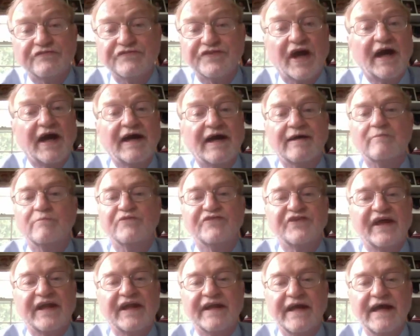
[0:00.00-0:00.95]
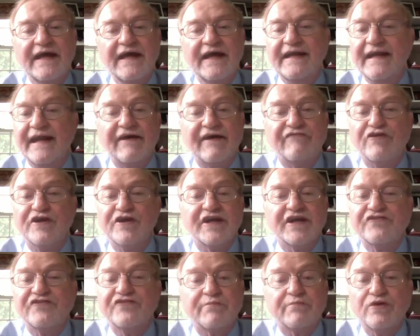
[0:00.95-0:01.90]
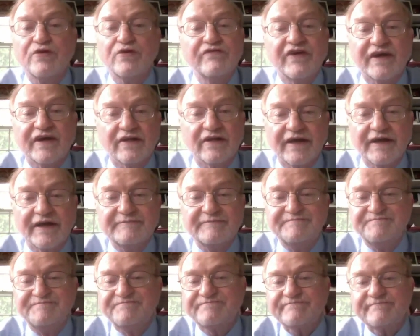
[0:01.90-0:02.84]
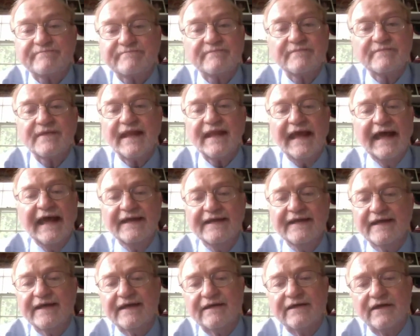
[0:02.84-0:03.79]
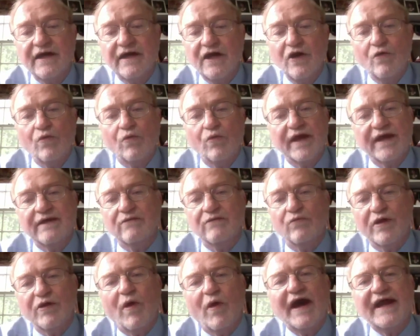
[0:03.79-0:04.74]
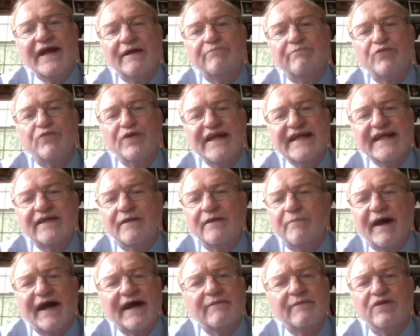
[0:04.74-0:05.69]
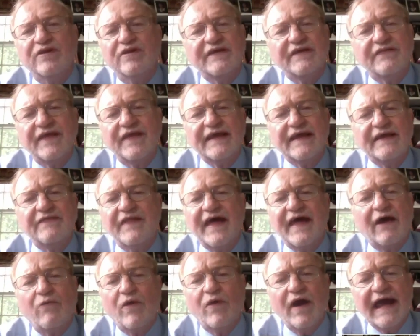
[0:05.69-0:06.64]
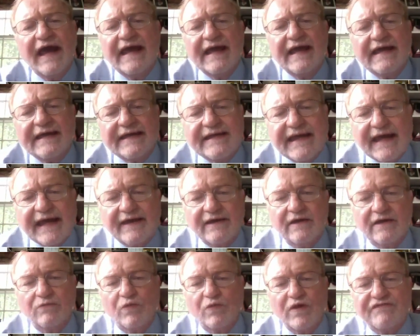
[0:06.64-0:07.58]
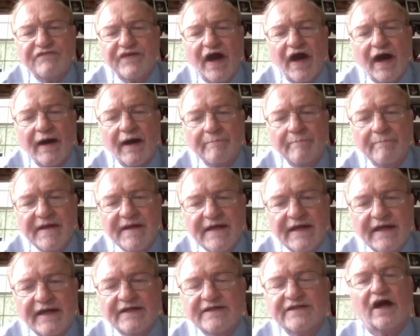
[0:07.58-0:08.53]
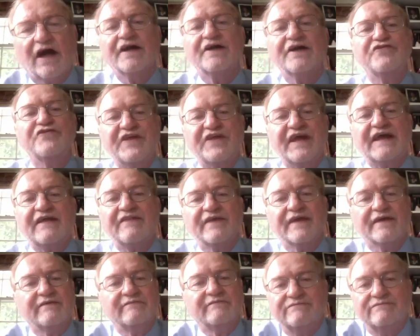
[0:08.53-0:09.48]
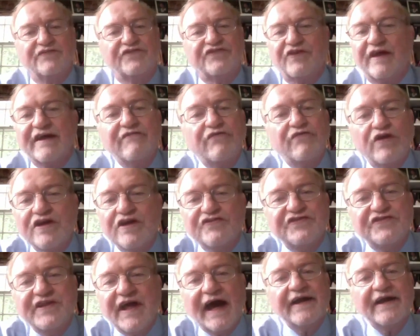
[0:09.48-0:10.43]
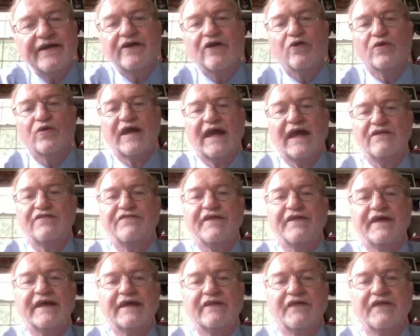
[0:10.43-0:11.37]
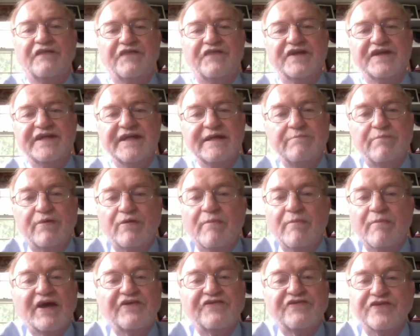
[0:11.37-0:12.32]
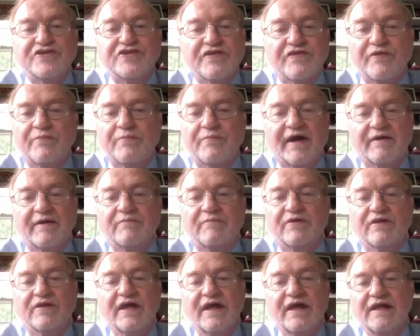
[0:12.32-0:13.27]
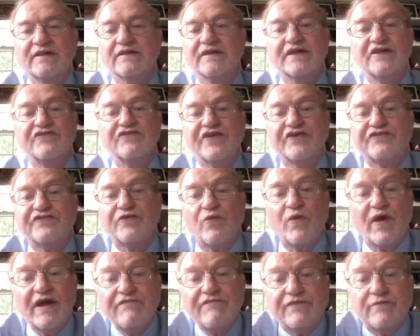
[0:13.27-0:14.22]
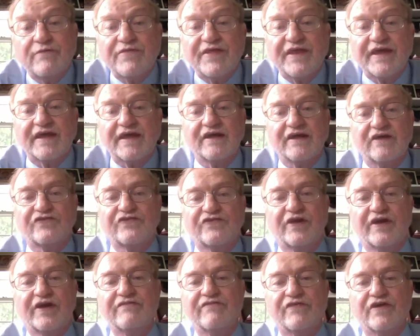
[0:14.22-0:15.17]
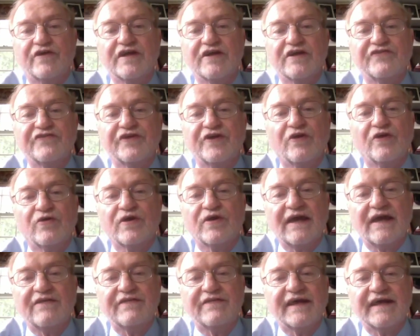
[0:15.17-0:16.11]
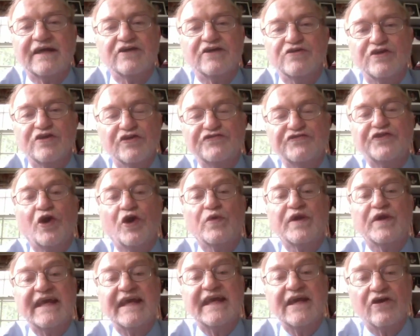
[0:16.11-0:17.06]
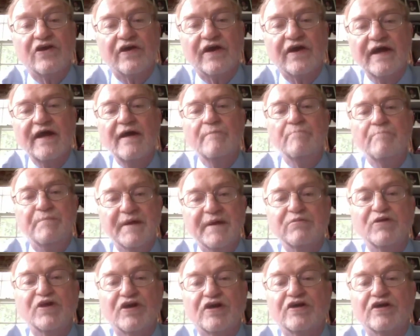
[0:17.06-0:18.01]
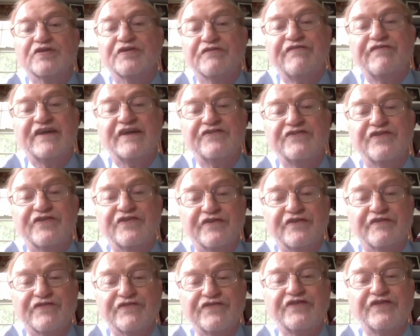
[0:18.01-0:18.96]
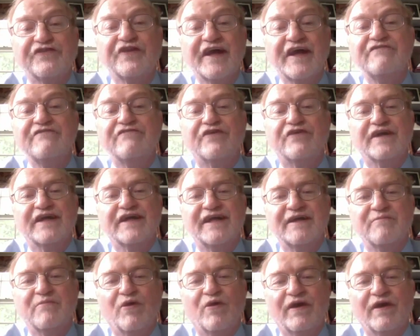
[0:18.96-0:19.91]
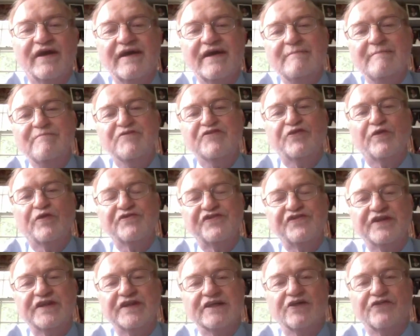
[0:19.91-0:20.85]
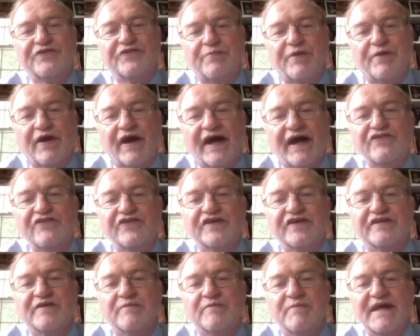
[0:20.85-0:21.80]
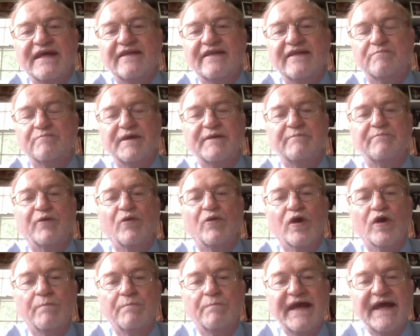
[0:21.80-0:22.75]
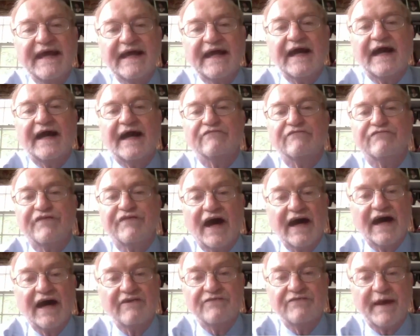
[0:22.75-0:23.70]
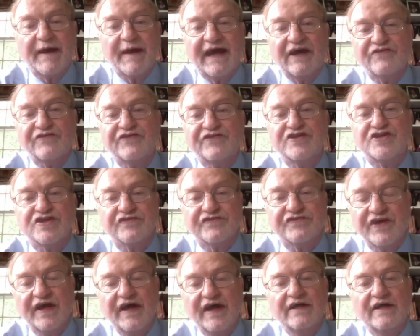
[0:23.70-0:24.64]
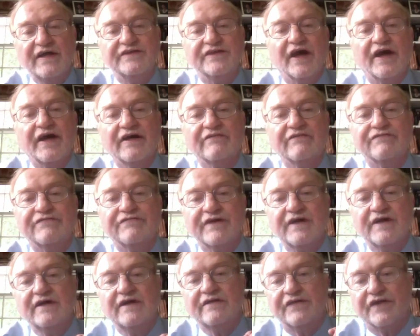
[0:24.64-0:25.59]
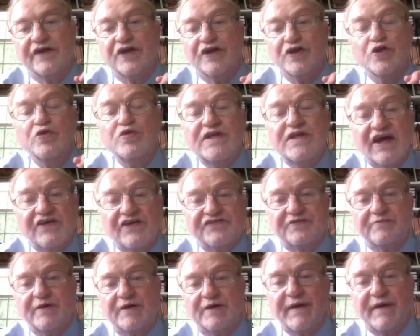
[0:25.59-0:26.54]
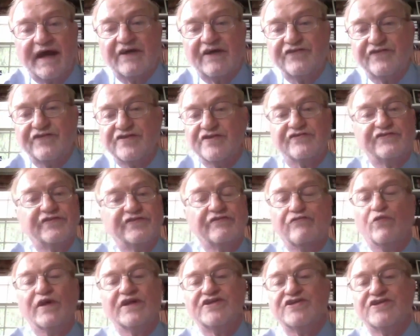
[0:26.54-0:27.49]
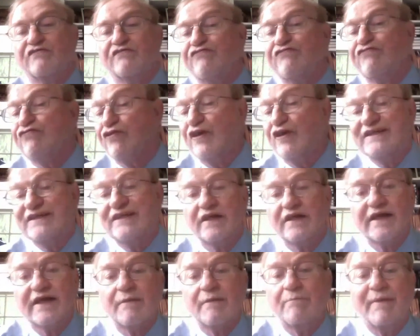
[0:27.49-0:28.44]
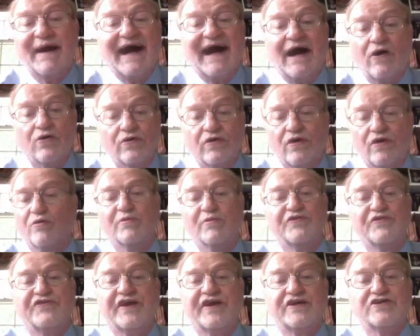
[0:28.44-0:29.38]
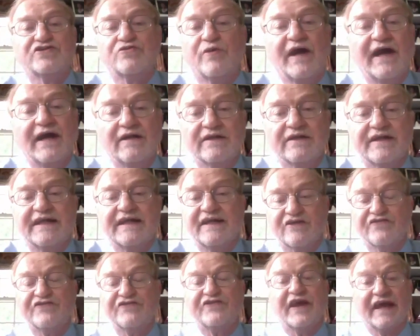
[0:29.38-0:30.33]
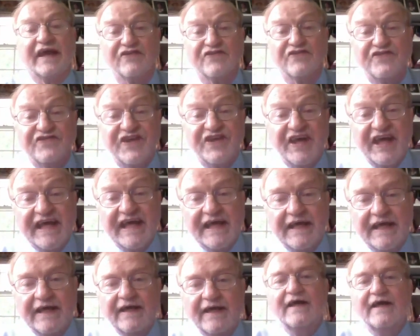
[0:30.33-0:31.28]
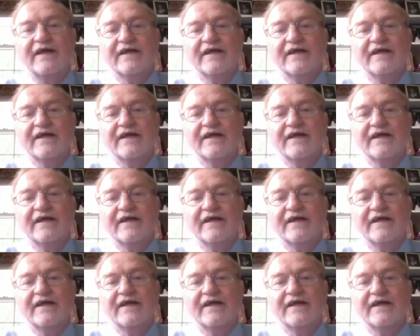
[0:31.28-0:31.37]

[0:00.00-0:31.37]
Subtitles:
of times and never disapprovingly. And we wind up reading the Bible in that way, and yet we've come to understand that slavery is not an okay thing, that the deeper message of the Bible leads us away from thinking slavery is an okay thing, and you just don't hear biblical defenses of slavery anymore. So it's a little surprising to me that people will pick on 5 passages, none of the New Testament passages of which are frontally about homosexuality, and say, see,